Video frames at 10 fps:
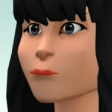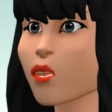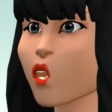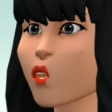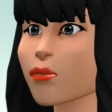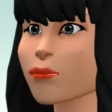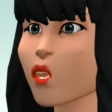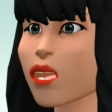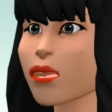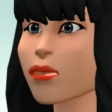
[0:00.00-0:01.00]
The warm-up
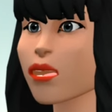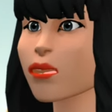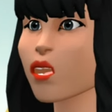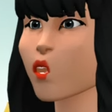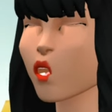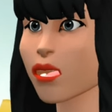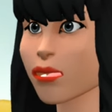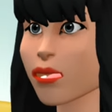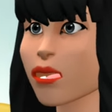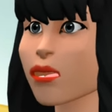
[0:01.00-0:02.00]
questions are not
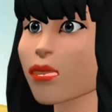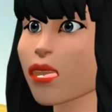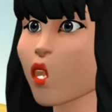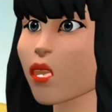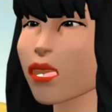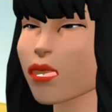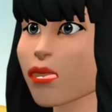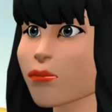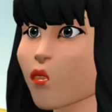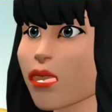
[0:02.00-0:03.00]
assessed and are a
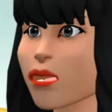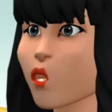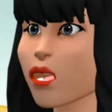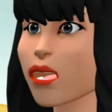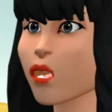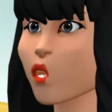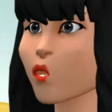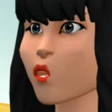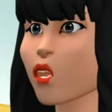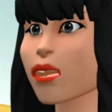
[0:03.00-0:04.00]
chance for us to get used
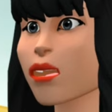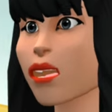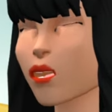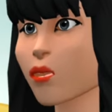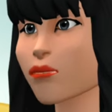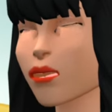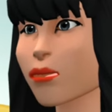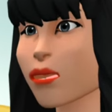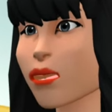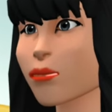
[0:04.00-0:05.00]
to other's
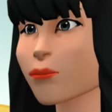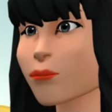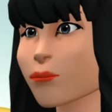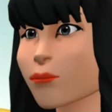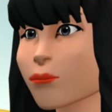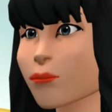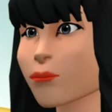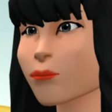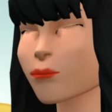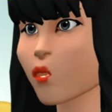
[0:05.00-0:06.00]
voices.
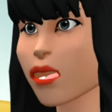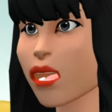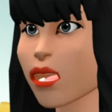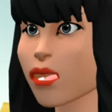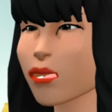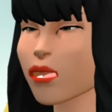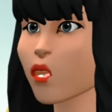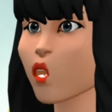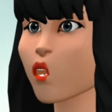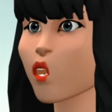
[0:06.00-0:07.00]
We'll just
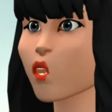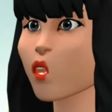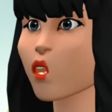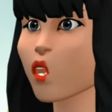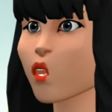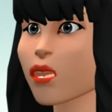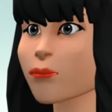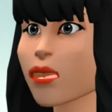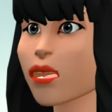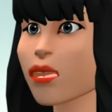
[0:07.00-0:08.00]
talk for two to three
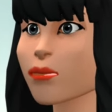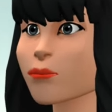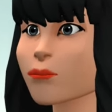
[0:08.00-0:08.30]
minutes.